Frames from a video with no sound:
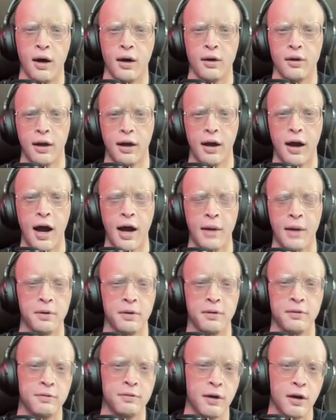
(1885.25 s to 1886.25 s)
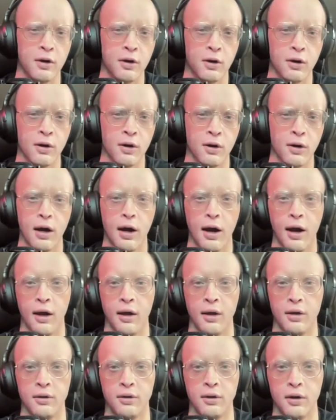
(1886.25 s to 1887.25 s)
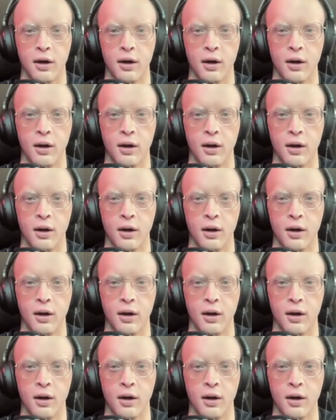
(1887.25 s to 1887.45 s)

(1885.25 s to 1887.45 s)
like hybrid vigor and